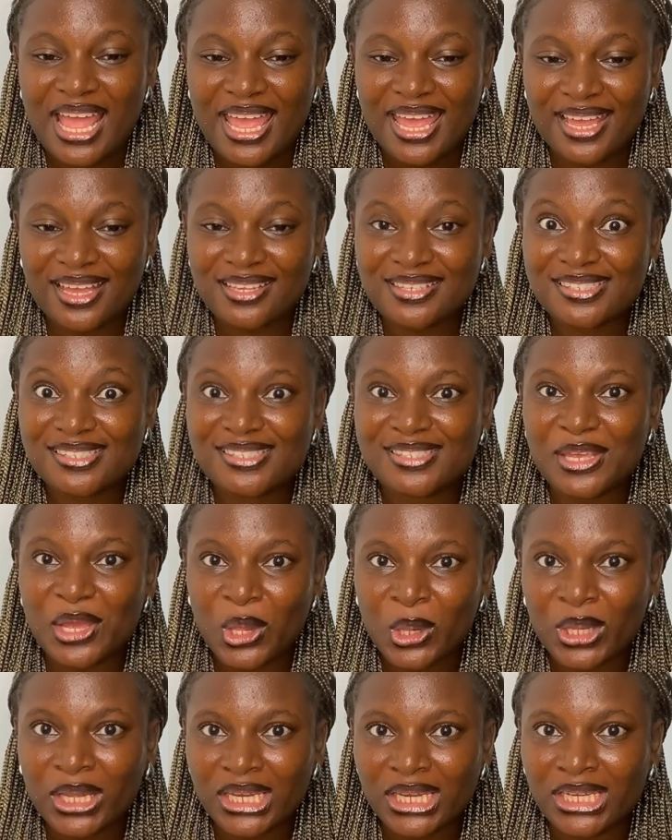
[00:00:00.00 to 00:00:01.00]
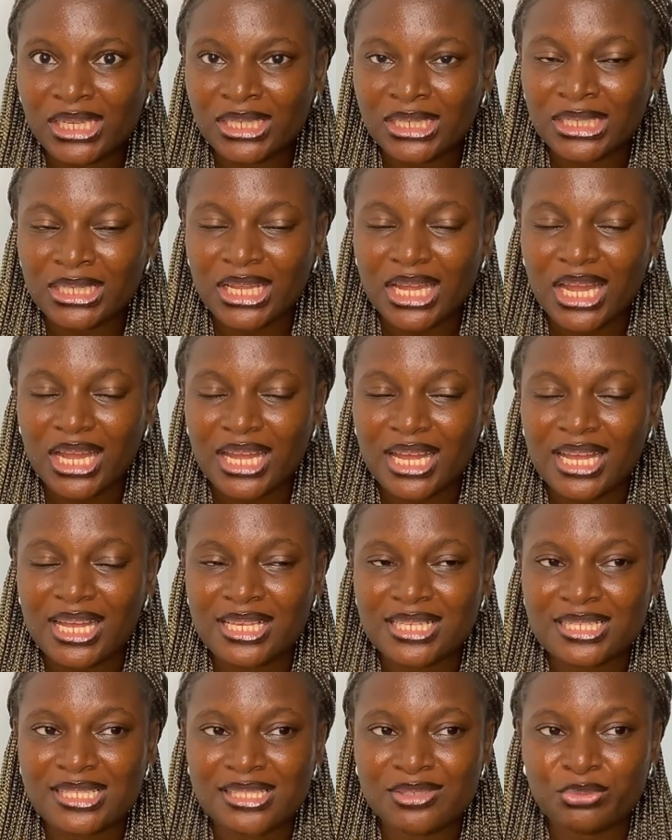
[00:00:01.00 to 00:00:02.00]
excel in
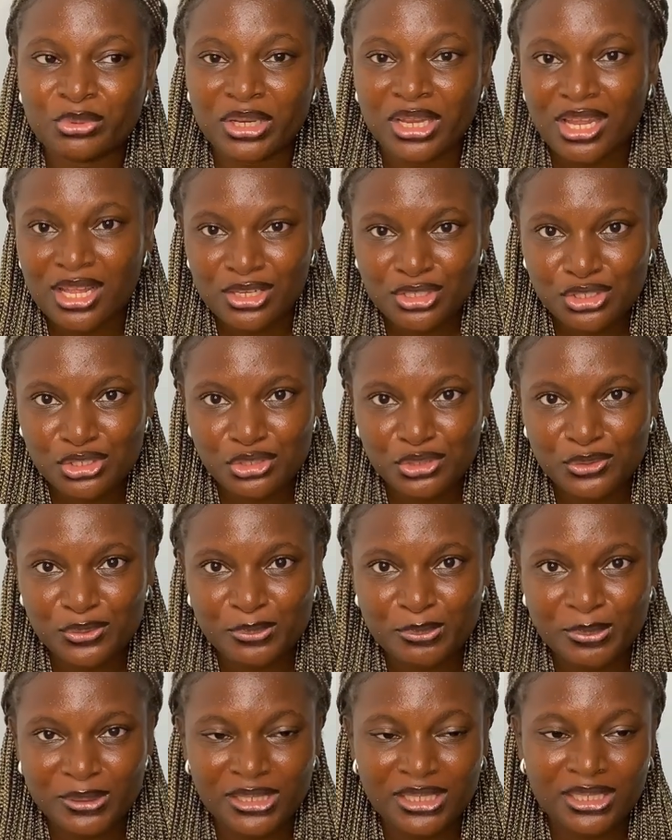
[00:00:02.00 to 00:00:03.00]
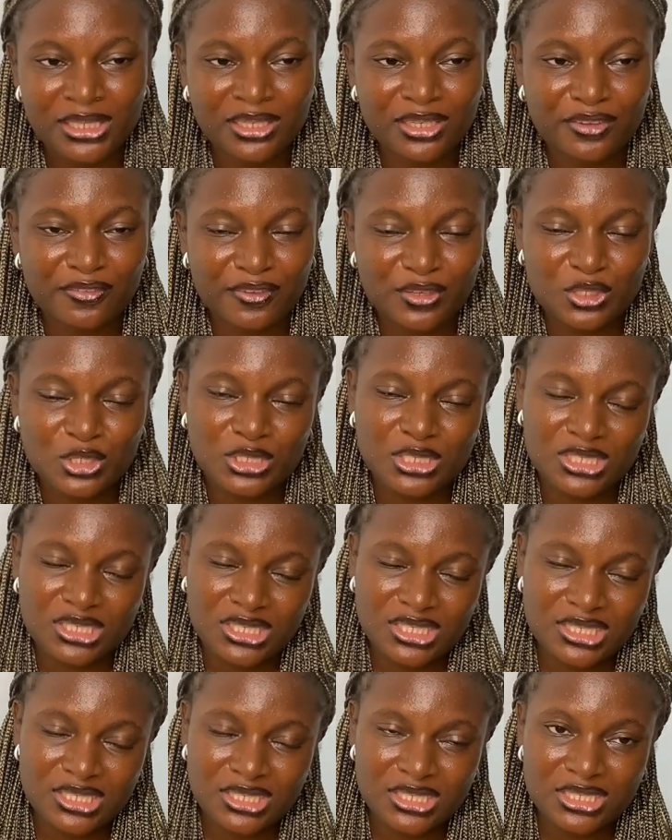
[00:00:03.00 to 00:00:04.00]
as regards to being a virtual
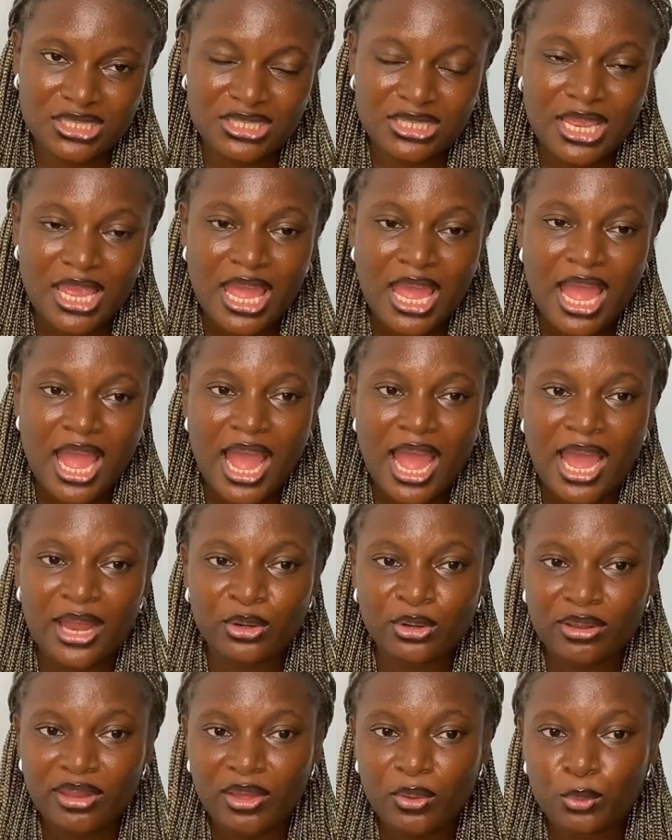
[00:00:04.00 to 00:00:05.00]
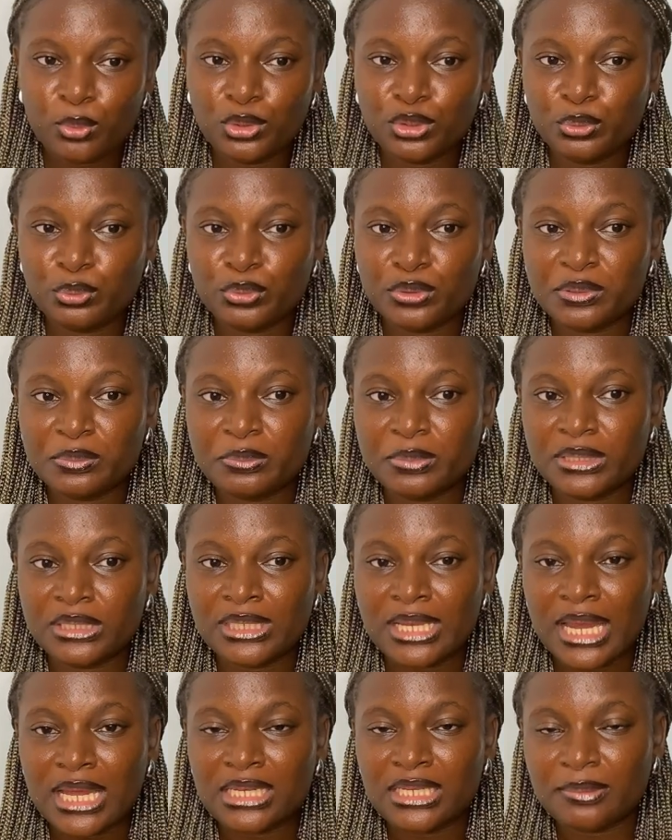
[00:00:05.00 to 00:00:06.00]
assistant. Another one would
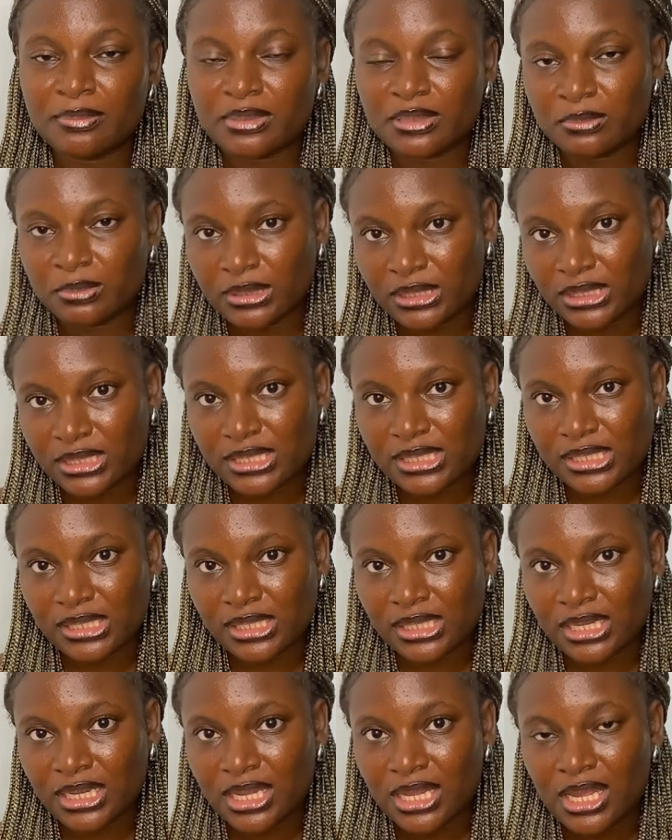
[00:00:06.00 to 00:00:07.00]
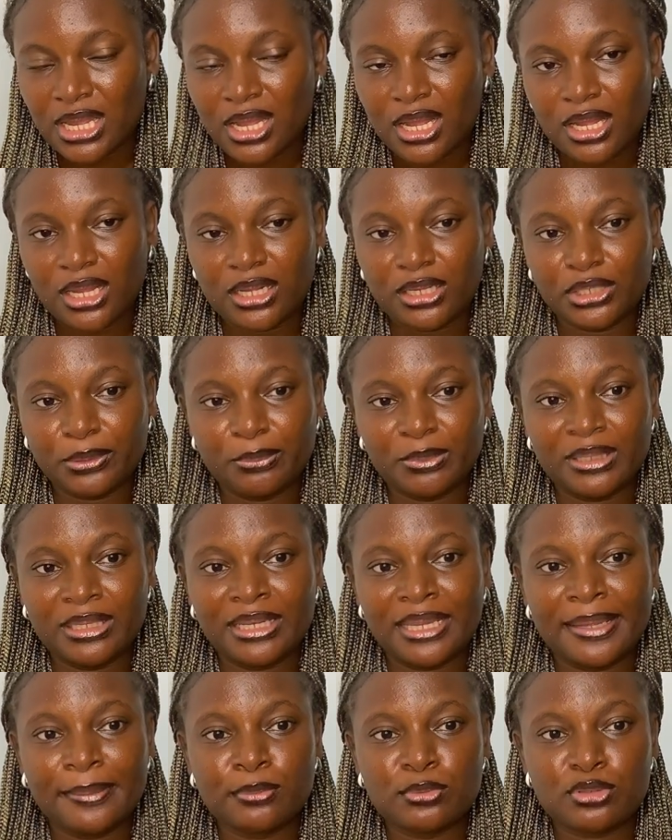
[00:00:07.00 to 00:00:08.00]
be adaptability, being
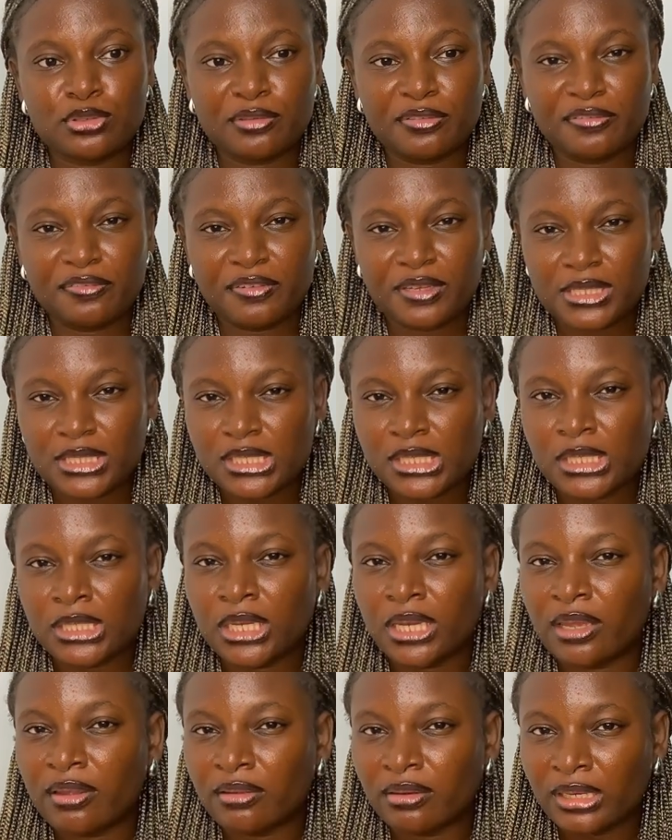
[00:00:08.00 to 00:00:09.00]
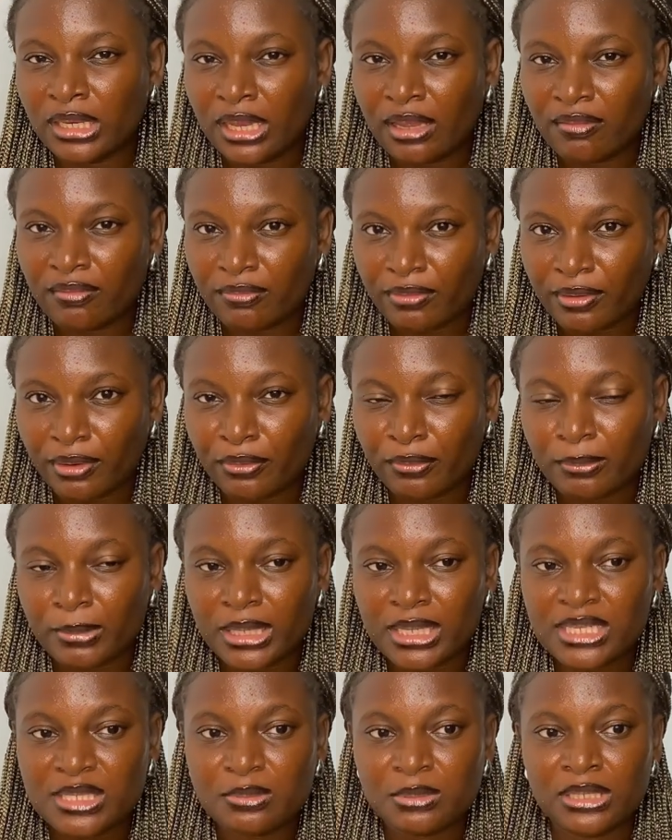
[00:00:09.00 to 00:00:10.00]
able to fit in any
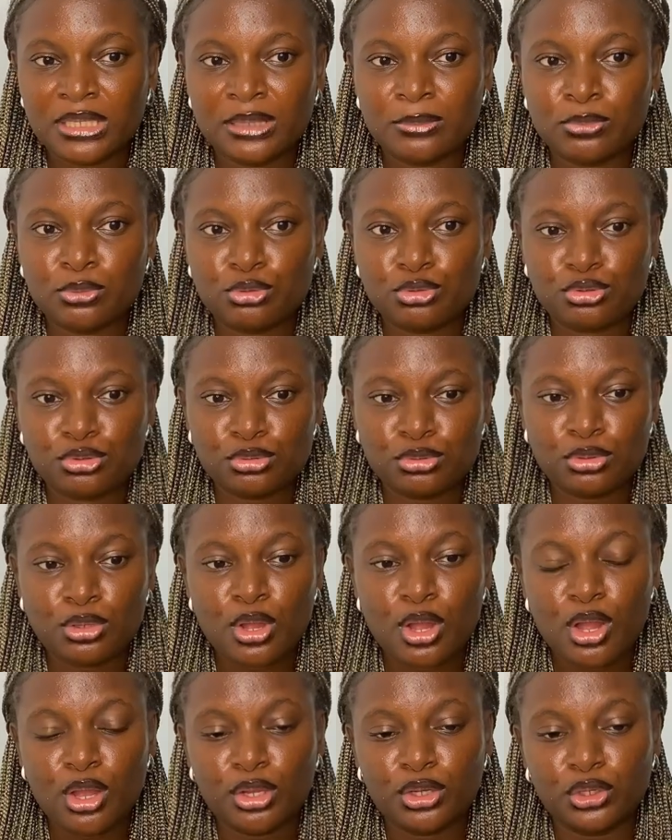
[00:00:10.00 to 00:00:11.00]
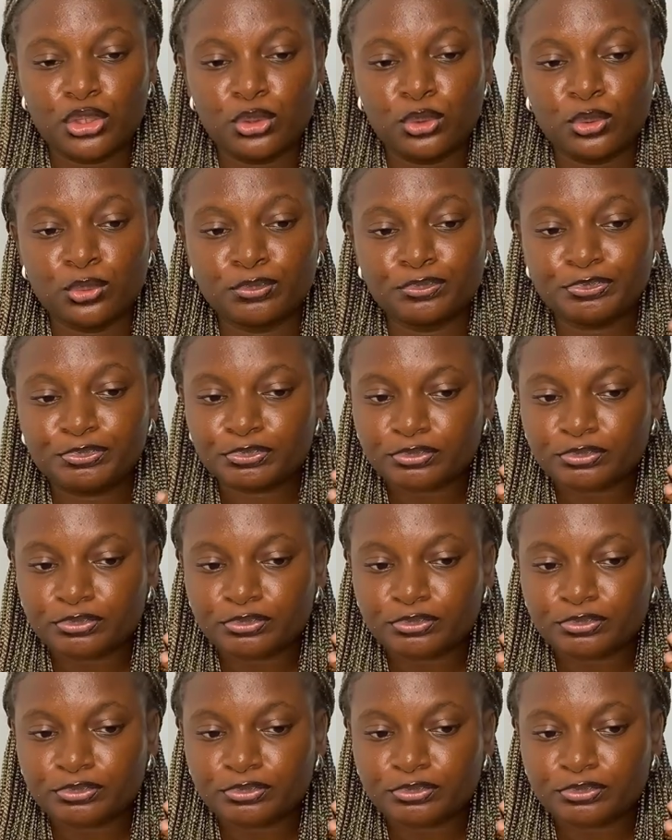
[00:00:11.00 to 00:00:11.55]
environment, being able to, you know,